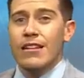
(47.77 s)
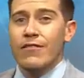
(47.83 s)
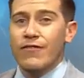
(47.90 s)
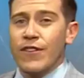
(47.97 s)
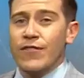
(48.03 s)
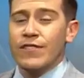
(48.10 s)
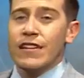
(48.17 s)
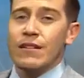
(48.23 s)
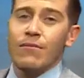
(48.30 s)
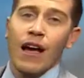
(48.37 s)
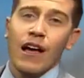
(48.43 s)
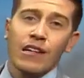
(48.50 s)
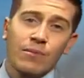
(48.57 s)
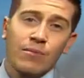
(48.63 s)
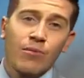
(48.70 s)
to 15
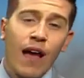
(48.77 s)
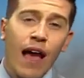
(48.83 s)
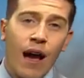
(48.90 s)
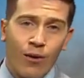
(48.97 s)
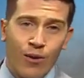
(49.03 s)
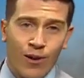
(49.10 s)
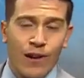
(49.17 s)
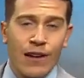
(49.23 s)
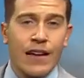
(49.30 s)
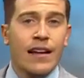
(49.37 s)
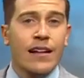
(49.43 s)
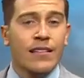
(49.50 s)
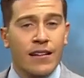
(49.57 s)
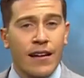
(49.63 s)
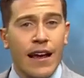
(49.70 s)
miles per hour.
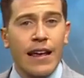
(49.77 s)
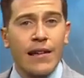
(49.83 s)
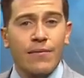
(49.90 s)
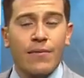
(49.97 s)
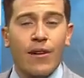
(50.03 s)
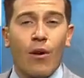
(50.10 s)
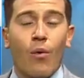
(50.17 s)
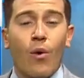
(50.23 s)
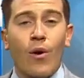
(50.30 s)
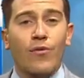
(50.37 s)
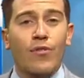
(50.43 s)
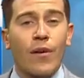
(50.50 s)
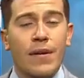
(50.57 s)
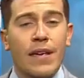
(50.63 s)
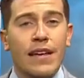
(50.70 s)
Tonight, a warm
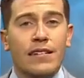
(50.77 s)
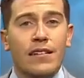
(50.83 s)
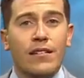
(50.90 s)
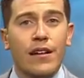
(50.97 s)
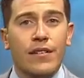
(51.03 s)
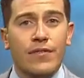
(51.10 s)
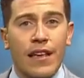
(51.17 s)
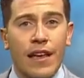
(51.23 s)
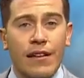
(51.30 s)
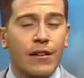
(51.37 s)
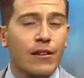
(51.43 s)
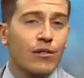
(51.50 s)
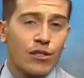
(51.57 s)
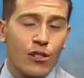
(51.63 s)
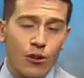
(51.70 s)
front begins to lift in.
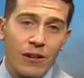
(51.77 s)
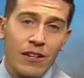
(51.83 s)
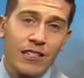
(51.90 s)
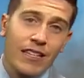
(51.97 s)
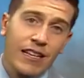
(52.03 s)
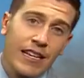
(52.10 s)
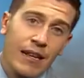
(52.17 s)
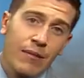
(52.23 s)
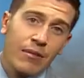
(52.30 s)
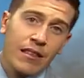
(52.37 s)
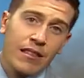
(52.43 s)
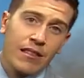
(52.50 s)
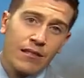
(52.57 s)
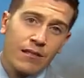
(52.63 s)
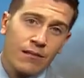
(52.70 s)
It'll still be sticky
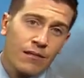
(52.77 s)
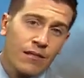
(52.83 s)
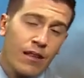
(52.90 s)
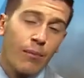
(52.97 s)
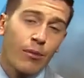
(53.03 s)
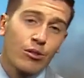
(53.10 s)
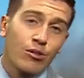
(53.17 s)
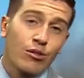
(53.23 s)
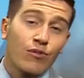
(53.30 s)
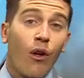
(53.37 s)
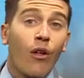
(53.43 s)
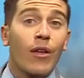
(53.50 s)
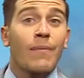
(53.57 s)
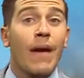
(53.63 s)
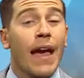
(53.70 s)
with temperatures
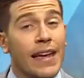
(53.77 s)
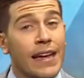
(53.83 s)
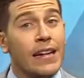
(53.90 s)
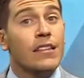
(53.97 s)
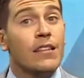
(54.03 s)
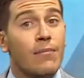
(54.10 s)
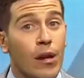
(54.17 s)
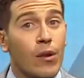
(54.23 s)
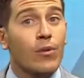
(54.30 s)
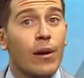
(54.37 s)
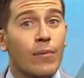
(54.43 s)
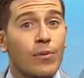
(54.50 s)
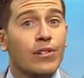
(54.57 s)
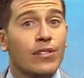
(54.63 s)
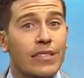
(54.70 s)
falling back into the middle and
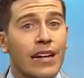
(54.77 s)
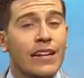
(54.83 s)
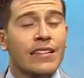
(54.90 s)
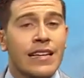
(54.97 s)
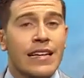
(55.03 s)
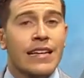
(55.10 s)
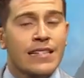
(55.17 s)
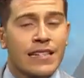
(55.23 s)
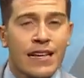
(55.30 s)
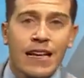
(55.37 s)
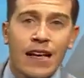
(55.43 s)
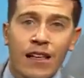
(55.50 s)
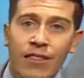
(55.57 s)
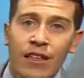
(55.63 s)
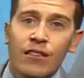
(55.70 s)
upper 60s.
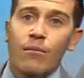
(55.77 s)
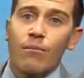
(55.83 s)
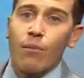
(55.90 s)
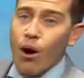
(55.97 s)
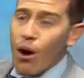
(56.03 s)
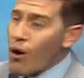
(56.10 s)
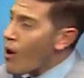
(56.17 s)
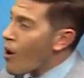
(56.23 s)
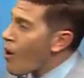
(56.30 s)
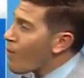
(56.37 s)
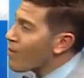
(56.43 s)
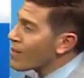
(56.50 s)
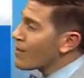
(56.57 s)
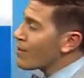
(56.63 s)
Then tomorrow, with a